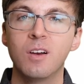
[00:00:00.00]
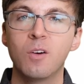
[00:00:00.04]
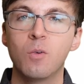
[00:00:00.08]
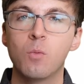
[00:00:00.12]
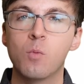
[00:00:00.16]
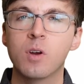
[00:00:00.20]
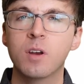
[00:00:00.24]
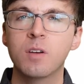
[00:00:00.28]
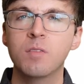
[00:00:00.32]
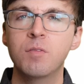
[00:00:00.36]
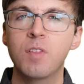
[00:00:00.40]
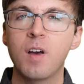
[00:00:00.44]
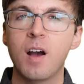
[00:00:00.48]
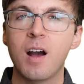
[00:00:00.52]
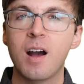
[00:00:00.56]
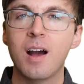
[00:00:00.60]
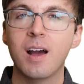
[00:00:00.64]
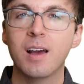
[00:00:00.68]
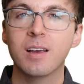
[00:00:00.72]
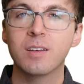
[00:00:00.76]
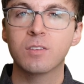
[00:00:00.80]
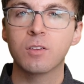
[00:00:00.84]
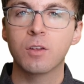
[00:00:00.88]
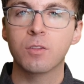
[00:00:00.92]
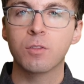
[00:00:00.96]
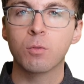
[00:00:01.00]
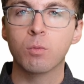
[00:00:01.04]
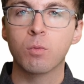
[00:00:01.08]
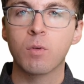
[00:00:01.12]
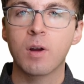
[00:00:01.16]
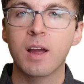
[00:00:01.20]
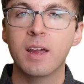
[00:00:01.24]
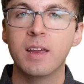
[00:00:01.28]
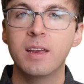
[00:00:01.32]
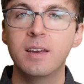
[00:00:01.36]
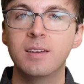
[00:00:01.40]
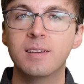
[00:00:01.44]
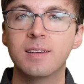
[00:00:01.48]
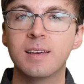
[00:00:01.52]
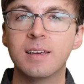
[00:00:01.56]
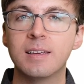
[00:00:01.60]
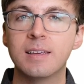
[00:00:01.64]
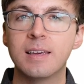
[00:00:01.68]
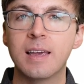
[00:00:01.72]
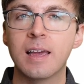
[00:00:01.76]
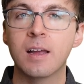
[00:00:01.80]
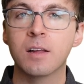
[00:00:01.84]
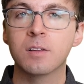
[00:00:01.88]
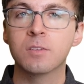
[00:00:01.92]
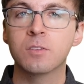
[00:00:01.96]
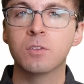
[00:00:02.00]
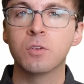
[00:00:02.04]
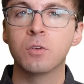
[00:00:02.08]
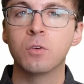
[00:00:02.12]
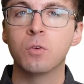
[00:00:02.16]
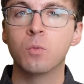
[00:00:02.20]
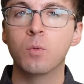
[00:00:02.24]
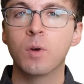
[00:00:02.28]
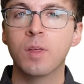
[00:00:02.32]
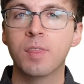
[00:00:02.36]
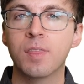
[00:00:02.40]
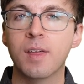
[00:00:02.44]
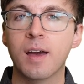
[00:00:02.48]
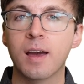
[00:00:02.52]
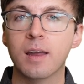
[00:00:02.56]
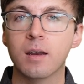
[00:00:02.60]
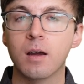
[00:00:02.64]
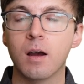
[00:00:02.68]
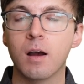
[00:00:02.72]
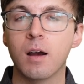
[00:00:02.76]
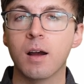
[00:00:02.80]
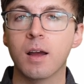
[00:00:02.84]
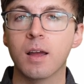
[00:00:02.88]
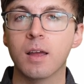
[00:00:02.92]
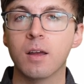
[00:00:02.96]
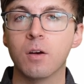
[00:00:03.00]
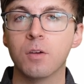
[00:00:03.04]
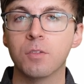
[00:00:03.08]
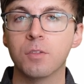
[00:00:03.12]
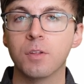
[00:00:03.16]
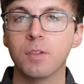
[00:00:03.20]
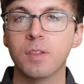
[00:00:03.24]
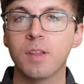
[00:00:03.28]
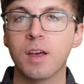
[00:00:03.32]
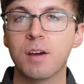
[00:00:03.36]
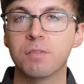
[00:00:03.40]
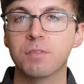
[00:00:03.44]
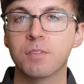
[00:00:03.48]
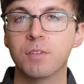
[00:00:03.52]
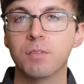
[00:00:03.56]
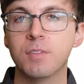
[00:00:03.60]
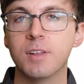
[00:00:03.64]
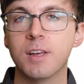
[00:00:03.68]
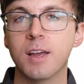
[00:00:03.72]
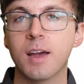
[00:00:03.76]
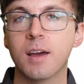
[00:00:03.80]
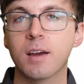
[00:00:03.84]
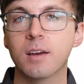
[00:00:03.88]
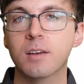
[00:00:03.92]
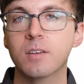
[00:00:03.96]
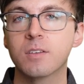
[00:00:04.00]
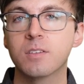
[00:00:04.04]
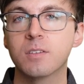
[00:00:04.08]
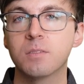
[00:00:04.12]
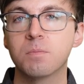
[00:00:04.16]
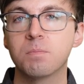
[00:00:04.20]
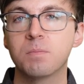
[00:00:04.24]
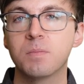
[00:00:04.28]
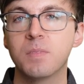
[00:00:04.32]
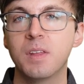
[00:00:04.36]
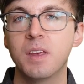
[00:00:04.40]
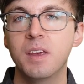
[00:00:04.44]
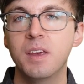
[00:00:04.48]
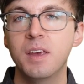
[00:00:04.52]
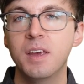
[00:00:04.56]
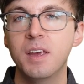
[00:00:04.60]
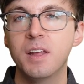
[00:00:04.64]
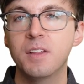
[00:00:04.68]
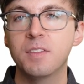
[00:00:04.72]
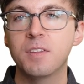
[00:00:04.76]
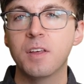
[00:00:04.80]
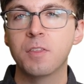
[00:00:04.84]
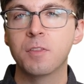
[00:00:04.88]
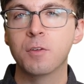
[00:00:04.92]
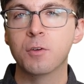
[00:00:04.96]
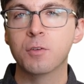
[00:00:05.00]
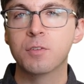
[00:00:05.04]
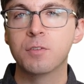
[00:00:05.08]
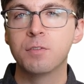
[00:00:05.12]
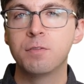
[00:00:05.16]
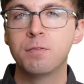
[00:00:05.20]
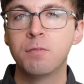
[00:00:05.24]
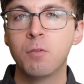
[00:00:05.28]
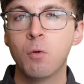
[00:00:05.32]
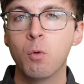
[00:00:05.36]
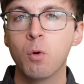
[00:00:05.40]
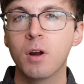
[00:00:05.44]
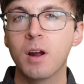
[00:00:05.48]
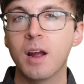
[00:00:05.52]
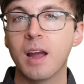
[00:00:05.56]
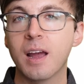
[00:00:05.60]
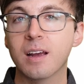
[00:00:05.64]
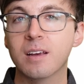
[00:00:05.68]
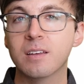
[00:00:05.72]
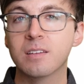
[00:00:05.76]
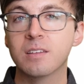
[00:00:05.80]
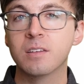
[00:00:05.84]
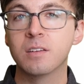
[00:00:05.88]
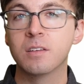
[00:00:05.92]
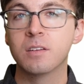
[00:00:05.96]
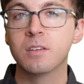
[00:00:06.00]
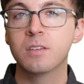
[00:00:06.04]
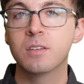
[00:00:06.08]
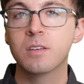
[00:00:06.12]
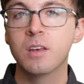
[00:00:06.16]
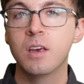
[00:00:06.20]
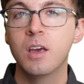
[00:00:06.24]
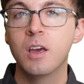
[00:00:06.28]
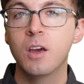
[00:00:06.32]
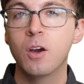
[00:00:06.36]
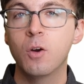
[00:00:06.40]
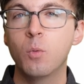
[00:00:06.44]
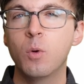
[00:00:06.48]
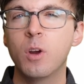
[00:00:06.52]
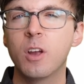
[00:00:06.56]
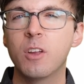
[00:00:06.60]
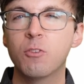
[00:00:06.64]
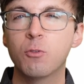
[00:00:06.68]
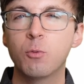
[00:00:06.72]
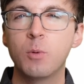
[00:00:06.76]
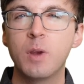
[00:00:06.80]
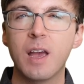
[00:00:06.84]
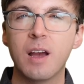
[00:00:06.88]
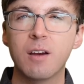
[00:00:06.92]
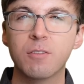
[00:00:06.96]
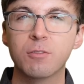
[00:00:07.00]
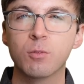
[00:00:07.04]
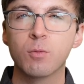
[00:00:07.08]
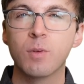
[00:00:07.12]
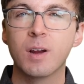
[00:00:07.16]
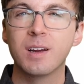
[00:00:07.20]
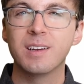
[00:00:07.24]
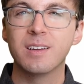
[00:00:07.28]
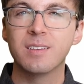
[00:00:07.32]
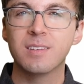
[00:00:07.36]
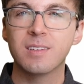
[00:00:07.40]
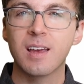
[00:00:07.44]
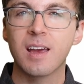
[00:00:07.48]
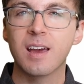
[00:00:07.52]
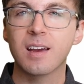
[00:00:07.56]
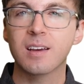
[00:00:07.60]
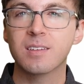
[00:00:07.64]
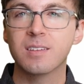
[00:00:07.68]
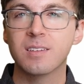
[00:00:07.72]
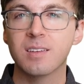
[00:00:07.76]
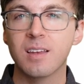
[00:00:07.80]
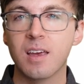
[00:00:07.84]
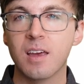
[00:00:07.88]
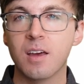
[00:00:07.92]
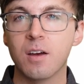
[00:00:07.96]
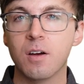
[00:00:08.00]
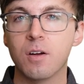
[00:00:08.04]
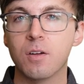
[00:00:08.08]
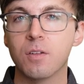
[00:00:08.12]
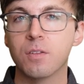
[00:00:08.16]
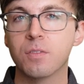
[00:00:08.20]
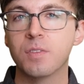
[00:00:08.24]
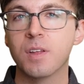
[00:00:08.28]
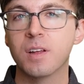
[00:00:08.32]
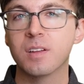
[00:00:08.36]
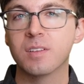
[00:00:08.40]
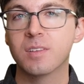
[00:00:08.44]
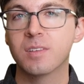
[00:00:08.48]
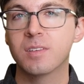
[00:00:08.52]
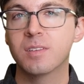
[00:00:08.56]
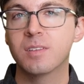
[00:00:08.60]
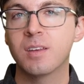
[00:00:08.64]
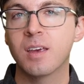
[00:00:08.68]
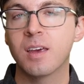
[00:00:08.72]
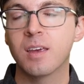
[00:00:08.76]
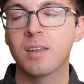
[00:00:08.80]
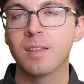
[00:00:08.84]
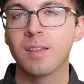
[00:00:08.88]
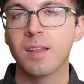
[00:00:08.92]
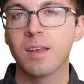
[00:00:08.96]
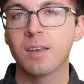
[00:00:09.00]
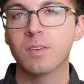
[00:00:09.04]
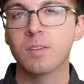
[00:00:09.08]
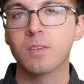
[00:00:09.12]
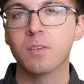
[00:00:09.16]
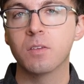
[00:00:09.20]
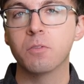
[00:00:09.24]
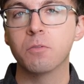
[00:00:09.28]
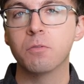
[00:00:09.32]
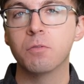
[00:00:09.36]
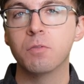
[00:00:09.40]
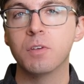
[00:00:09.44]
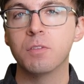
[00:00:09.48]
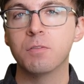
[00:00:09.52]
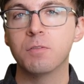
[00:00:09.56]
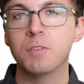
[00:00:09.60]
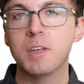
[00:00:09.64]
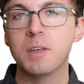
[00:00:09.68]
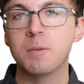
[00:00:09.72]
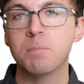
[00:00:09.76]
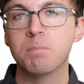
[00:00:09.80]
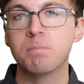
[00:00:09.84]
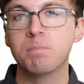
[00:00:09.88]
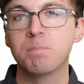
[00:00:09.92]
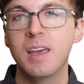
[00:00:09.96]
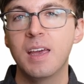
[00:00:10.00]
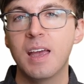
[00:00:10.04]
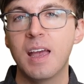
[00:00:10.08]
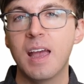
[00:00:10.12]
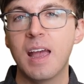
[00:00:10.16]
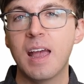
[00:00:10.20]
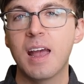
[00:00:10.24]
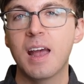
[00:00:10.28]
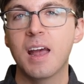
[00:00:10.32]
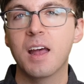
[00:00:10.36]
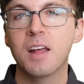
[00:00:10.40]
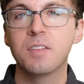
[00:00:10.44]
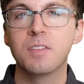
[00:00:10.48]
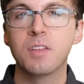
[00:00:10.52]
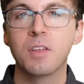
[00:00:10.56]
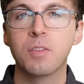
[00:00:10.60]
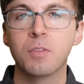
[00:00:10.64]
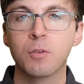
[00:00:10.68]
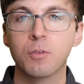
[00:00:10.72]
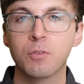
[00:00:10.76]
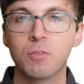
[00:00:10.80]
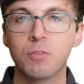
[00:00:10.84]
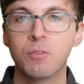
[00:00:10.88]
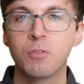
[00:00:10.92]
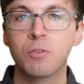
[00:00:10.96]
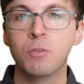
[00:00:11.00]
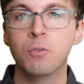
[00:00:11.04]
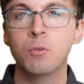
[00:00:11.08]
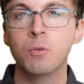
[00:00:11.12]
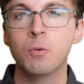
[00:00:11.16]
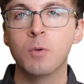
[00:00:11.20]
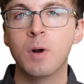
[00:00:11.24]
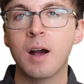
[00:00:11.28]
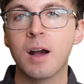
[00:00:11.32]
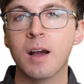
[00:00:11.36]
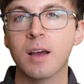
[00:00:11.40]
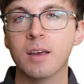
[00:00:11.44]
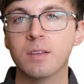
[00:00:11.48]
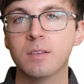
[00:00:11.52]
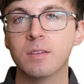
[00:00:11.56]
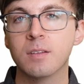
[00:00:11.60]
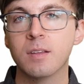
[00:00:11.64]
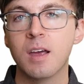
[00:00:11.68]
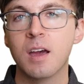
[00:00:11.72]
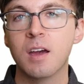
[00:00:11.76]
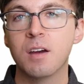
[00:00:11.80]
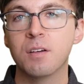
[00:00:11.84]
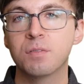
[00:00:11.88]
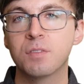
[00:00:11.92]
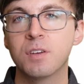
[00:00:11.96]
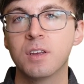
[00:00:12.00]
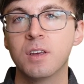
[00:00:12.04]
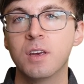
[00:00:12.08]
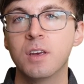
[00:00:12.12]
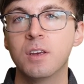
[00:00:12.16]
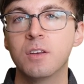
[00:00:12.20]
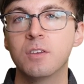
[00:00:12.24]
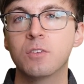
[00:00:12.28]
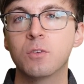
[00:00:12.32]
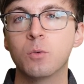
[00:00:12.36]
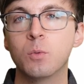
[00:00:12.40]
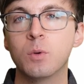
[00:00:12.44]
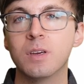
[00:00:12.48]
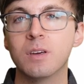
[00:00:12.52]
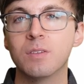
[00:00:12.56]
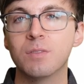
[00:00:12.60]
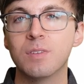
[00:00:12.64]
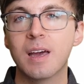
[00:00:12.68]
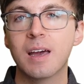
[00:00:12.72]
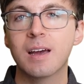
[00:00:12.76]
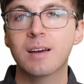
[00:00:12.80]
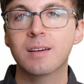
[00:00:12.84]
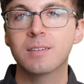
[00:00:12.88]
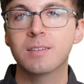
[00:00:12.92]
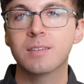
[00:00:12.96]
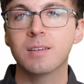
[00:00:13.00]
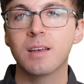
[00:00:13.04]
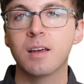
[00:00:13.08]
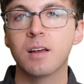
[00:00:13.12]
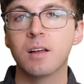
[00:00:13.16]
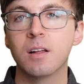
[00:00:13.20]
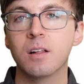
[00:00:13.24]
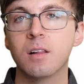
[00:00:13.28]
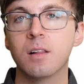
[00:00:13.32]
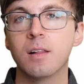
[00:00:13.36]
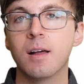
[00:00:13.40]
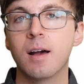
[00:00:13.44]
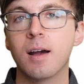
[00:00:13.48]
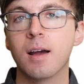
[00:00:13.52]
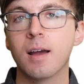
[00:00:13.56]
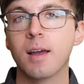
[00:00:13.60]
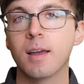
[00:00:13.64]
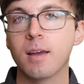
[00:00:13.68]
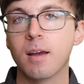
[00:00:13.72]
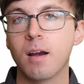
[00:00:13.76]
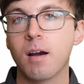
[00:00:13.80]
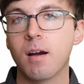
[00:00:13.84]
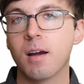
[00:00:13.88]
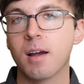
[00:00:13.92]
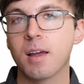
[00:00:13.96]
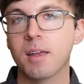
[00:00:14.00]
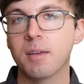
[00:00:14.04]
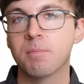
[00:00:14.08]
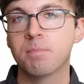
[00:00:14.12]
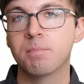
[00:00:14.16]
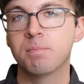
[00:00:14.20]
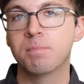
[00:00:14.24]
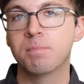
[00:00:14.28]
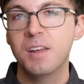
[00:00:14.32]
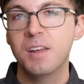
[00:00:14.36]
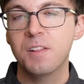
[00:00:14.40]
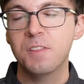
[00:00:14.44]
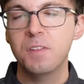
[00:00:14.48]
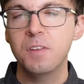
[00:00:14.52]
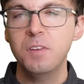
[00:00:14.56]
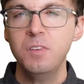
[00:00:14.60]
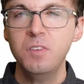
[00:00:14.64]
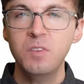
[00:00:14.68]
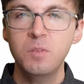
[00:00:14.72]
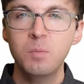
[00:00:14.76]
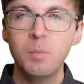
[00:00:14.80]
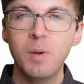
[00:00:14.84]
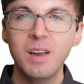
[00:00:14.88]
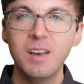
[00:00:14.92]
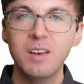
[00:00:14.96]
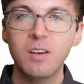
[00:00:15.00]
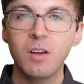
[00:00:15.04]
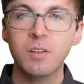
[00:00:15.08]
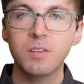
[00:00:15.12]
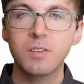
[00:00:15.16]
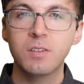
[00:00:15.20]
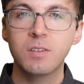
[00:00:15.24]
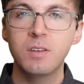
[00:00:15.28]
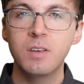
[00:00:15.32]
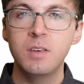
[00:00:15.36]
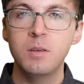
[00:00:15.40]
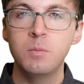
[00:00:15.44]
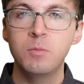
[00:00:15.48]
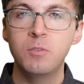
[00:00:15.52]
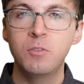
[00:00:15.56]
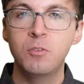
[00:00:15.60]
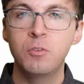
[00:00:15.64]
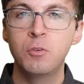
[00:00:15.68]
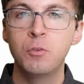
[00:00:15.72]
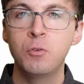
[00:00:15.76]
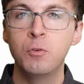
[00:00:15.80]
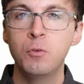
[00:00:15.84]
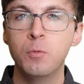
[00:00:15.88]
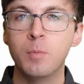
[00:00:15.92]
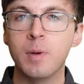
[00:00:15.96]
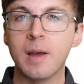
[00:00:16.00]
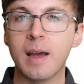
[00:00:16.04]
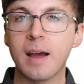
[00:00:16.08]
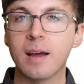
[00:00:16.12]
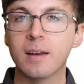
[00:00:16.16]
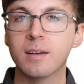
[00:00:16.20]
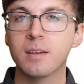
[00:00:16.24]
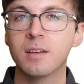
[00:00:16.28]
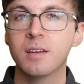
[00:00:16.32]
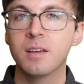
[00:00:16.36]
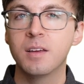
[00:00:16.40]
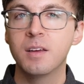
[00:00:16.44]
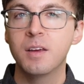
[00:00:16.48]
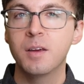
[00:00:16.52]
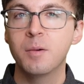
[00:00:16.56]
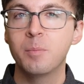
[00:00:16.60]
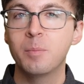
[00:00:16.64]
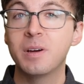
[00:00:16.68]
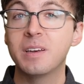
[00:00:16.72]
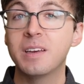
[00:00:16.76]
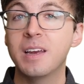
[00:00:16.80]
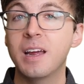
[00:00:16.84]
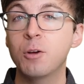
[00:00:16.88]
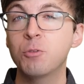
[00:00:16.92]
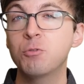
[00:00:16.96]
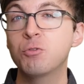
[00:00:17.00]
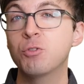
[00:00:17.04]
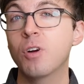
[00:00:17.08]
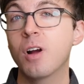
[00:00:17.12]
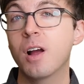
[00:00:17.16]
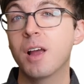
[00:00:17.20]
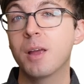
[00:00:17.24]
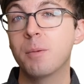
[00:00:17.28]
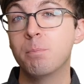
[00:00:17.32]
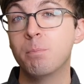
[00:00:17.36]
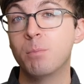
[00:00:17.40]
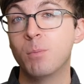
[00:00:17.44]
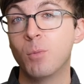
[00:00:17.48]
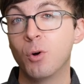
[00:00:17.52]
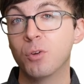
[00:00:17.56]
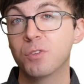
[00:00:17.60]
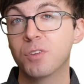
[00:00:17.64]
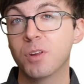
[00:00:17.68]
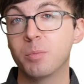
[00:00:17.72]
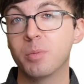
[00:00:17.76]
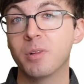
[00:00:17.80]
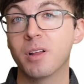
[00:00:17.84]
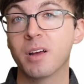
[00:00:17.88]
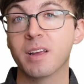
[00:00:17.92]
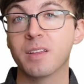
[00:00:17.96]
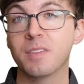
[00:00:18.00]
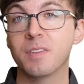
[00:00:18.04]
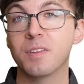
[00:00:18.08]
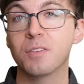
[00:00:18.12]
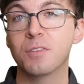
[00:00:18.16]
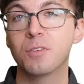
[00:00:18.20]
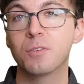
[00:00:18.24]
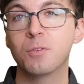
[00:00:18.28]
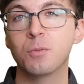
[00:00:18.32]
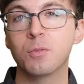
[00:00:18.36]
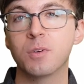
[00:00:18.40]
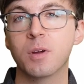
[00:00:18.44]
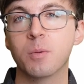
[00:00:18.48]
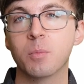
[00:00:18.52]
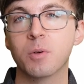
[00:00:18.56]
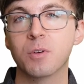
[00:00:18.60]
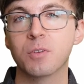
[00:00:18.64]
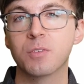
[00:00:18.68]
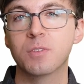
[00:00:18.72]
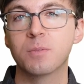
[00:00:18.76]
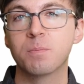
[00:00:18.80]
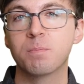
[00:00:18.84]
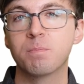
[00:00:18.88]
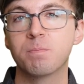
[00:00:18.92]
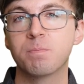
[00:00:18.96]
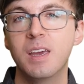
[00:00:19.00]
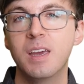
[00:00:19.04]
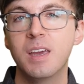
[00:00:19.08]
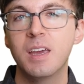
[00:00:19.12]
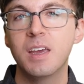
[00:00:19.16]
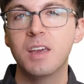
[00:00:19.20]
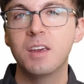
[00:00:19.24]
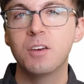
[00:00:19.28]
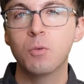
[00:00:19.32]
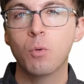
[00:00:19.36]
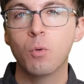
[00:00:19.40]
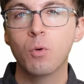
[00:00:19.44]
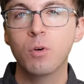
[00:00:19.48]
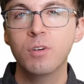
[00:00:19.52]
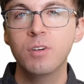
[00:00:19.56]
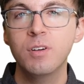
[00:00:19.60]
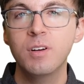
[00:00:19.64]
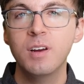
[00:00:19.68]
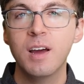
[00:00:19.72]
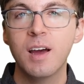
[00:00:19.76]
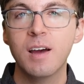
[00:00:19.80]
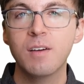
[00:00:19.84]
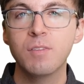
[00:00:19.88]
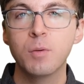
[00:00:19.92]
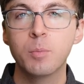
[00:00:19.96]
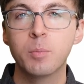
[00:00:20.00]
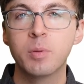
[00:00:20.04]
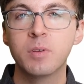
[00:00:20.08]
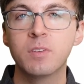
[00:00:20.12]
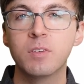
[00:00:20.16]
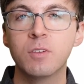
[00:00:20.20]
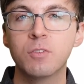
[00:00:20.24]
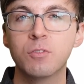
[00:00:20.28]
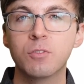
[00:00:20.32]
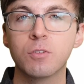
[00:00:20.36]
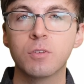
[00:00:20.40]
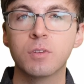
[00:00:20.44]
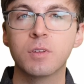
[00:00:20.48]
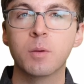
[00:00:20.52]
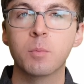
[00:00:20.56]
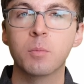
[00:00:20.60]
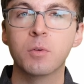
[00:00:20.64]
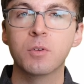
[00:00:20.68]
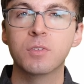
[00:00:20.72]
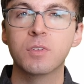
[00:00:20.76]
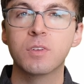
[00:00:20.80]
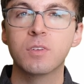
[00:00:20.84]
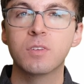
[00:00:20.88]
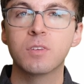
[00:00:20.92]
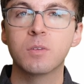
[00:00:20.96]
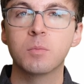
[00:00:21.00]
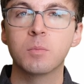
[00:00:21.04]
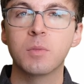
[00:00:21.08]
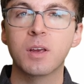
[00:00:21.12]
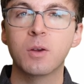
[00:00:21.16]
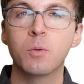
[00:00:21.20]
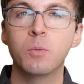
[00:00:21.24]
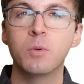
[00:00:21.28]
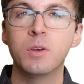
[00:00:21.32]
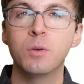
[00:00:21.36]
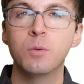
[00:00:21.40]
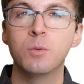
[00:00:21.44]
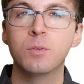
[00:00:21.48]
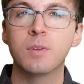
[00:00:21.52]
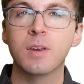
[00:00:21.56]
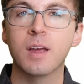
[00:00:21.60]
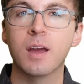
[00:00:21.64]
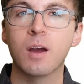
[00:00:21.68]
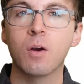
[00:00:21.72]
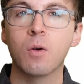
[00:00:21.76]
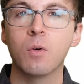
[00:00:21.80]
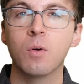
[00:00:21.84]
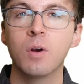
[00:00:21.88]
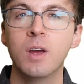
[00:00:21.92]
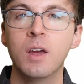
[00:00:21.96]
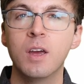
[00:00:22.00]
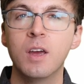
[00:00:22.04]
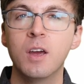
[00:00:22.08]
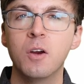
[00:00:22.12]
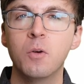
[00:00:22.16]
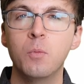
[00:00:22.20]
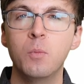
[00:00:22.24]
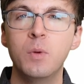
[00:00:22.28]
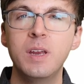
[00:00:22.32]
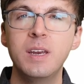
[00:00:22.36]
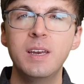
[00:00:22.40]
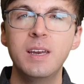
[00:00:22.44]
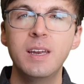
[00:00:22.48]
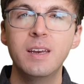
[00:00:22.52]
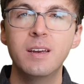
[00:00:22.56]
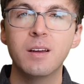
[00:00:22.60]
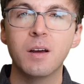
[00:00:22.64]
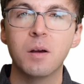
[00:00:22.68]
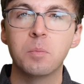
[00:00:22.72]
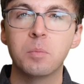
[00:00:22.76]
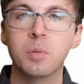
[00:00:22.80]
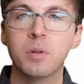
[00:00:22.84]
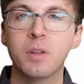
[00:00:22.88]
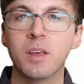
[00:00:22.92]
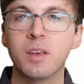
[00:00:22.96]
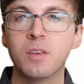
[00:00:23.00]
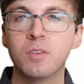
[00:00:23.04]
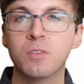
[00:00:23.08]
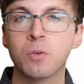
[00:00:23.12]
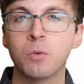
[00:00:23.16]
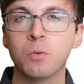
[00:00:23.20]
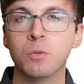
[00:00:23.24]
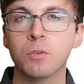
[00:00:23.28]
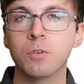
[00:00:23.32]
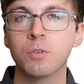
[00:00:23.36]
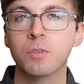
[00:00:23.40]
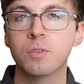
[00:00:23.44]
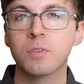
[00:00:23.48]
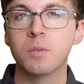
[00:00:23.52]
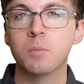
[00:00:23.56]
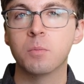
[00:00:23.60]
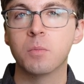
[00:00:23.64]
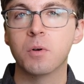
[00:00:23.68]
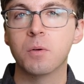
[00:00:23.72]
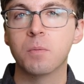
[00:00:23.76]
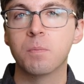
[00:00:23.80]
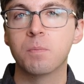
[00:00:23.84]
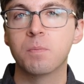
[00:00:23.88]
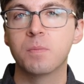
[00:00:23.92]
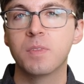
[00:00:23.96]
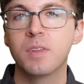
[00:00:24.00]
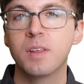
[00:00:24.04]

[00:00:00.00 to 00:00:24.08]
One of the i's on the right can cancel with that I on the left of the X. Then there's 4 X's, which we have to write as XL, that's 10 less than 50. And then there's 2 i's left, so we have XLII. This might not seem too bad, but now try multiplying these two numbers. In order to have a positional number system like we use now, we need a placeholder symbol.